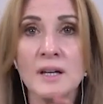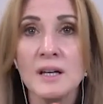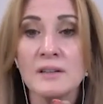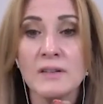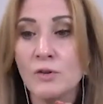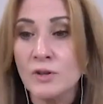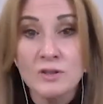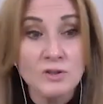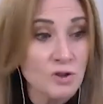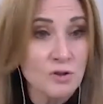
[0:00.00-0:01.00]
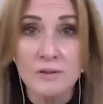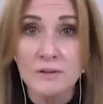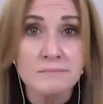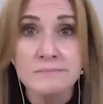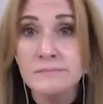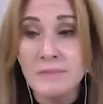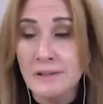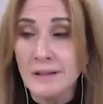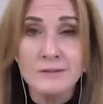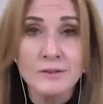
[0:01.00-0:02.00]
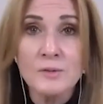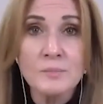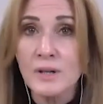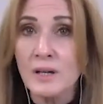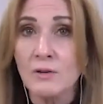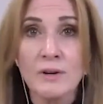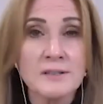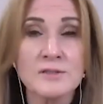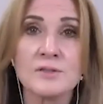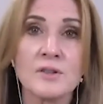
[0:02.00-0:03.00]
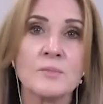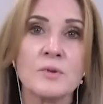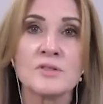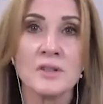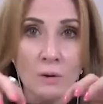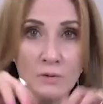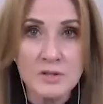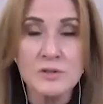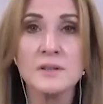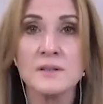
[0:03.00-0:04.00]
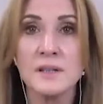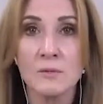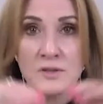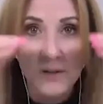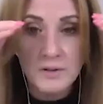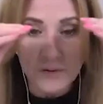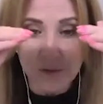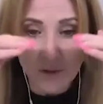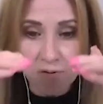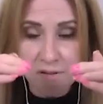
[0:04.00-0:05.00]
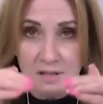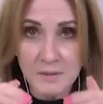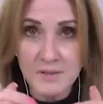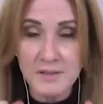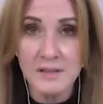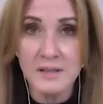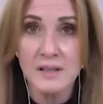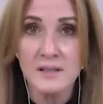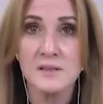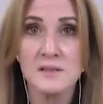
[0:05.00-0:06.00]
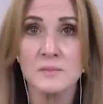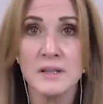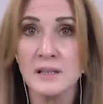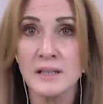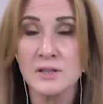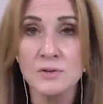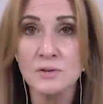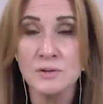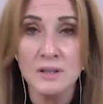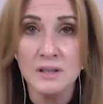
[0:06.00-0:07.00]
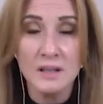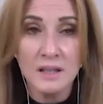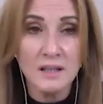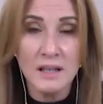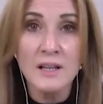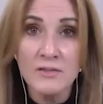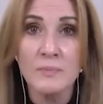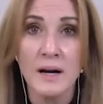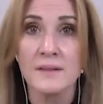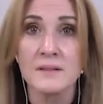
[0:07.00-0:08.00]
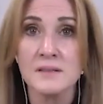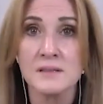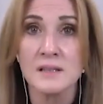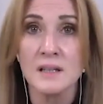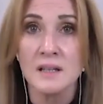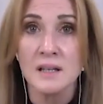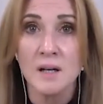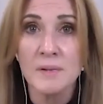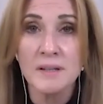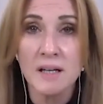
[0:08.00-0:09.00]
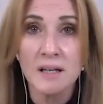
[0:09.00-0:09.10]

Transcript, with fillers: If I've got a journal, a uh, notebook, I'll write into notebook. So I was doing it there. I was going through those steps systematically. I do it. I, live by this. I mean, that. So